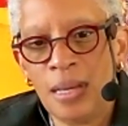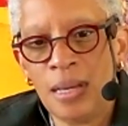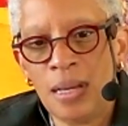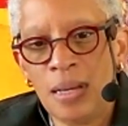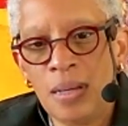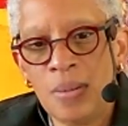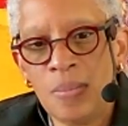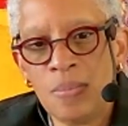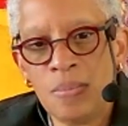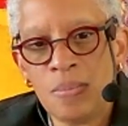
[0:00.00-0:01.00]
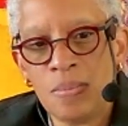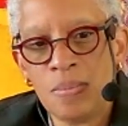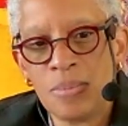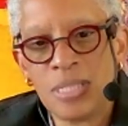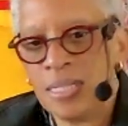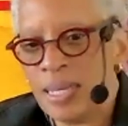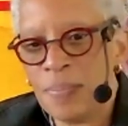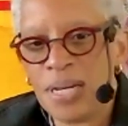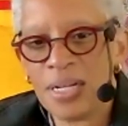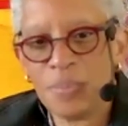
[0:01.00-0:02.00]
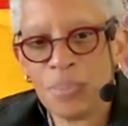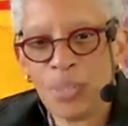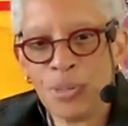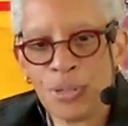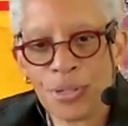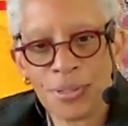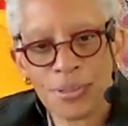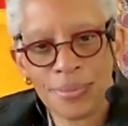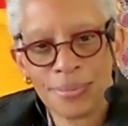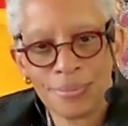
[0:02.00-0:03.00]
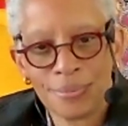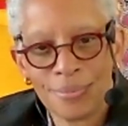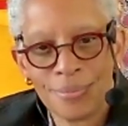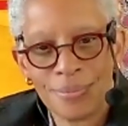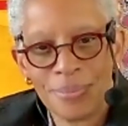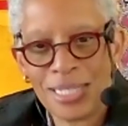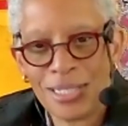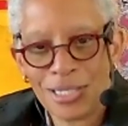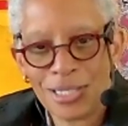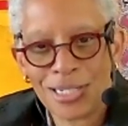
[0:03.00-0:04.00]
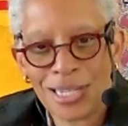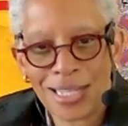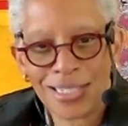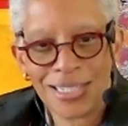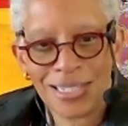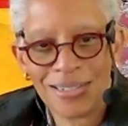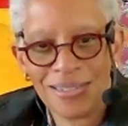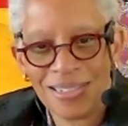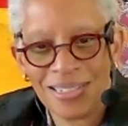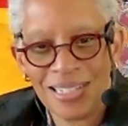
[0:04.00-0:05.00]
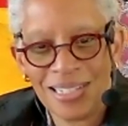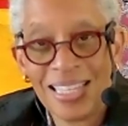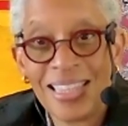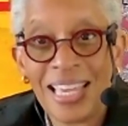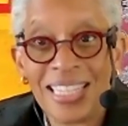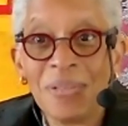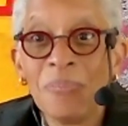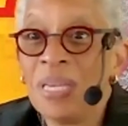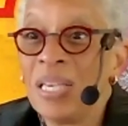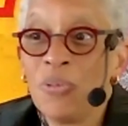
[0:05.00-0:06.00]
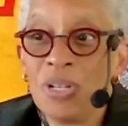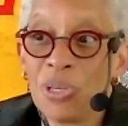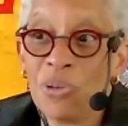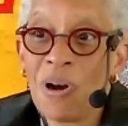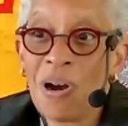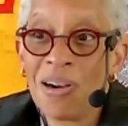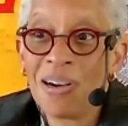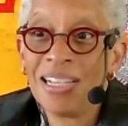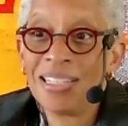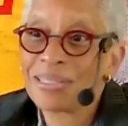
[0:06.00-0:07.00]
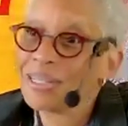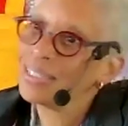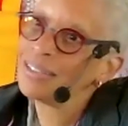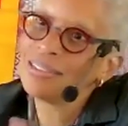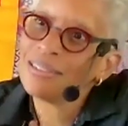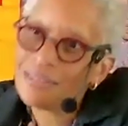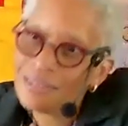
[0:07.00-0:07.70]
Um, Sitting at my computer, being disconnected, that being with you all is like, oh